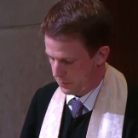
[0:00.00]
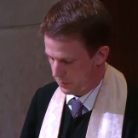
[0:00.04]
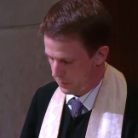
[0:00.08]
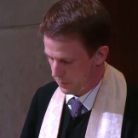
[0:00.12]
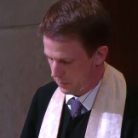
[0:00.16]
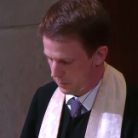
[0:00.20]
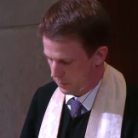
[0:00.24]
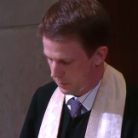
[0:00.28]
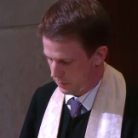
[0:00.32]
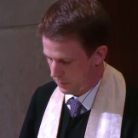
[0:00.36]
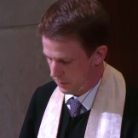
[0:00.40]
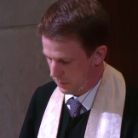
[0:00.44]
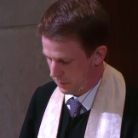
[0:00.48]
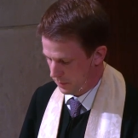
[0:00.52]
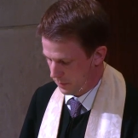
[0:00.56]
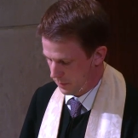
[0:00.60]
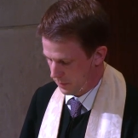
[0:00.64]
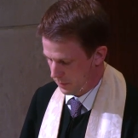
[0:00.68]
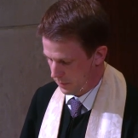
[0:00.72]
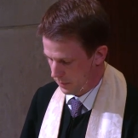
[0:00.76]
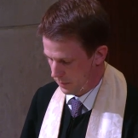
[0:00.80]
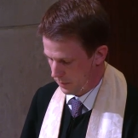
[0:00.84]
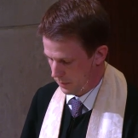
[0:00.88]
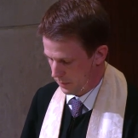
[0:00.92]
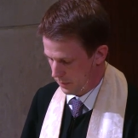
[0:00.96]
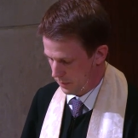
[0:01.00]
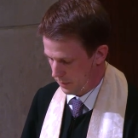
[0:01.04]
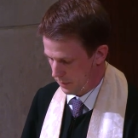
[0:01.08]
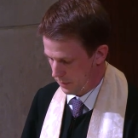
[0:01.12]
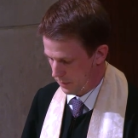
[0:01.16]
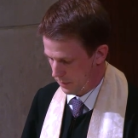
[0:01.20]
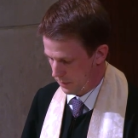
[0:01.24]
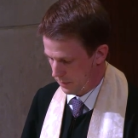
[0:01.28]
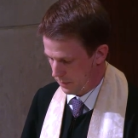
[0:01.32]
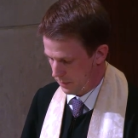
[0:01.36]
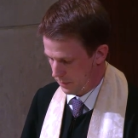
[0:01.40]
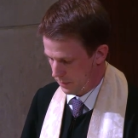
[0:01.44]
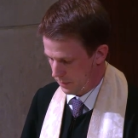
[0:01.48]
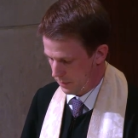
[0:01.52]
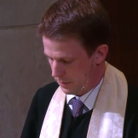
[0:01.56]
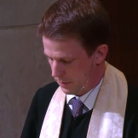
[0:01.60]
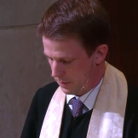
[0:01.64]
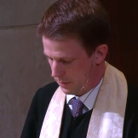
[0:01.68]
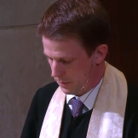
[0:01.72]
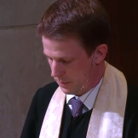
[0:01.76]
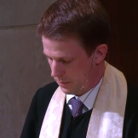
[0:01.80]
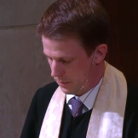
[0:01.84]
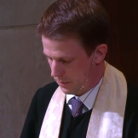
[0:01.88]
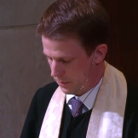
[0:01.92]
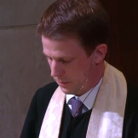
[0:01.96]

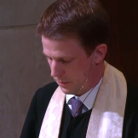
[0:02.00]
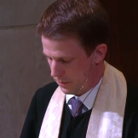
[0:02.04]
Nothing is said.